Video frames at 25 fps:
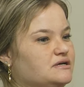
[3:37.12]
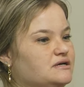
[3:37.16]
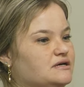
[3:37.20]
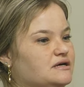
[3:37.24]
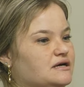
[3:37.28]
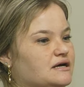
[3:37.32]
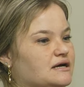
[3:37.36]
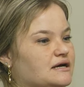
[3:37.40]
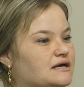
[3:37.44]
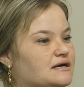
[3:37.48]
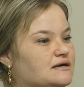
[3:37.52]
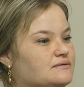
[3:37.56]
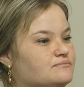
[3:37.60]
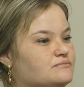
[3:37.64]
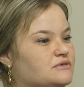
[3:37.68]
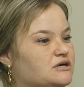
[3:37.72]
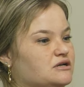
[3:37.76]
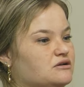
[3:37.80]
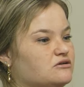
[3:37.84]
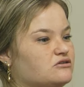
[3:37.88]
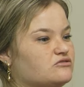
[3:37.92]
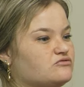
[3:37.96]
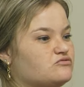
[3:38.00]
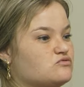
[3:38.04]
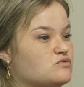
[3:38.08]
a
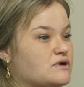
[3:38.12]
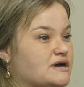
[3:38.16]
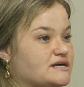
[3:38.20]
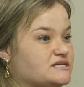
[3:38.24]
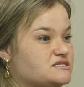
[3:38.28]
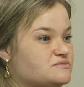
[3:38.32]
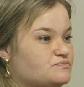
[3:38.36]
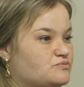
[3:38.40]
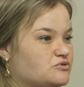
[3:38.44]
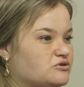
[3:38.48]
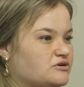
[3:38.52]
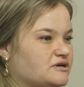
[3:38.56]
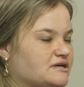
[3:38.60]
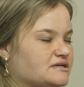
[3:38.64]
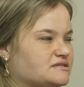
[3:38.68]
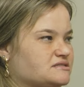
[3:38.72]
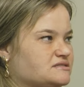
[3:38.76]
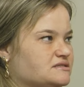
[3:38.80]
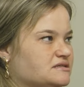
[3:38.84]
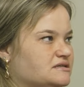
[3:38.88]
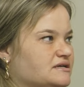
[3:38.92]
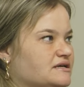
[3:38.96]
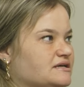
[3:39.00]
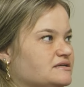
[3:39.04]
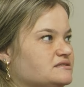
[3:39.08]
lot of waste products
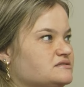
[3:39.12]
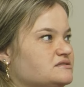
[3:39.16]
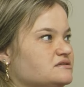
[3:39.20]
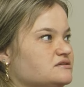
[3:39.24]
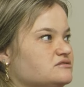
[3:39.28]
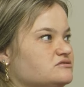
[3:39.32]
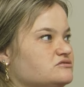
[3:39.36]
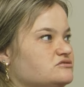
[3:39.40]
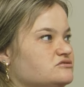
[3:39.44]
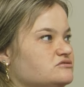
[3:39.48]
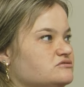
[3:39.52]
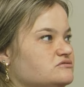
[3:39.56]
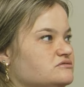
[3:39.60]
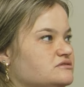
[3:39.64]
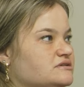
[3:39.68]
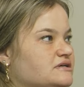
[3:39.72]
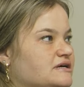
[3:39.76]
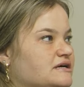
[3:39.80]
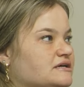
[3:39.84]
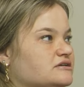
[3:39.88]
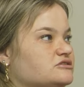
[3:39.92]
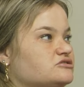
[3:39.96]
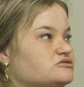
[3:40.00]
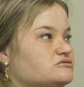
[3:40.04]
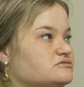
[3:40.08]
that gets into the
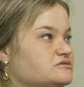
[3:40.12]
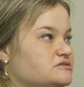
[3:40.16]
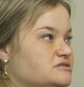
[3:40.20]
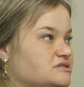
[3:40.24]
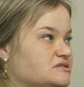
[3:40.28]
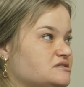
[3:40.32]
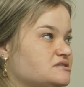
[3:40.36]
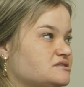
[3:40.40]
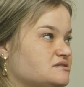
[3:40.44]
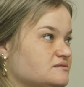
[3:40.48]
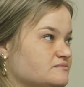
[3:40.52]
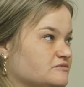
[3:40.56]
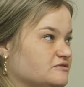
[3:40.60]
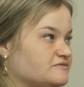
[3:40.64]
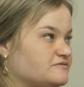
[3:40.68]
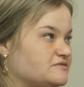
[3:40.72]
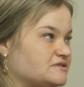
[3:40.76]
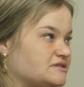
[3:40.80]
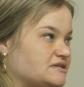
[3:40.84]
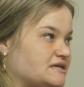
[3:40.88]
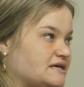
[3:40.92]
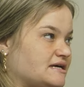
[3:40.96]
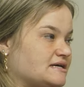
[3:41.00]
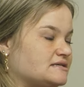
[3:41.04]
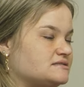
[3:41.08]
actual system of
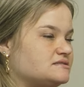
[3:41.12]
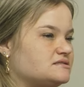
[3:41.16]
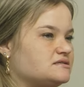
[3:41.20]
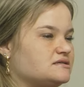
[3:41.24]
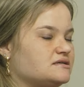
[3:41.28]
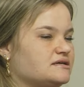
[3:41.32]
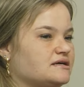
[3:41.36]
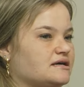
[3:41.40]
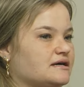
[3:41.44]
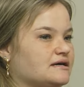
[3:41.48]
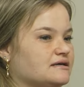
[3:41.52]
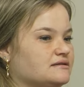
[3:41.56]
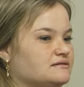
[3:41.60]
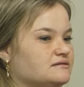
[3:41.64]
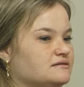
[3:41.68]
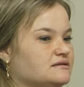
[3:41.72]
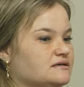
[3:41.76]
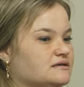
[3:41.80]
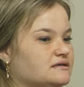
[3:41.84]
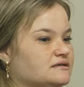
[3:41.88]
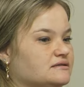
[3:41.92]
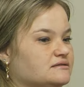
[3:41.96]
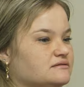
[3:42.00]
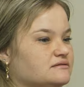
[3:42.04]
the cat, and then,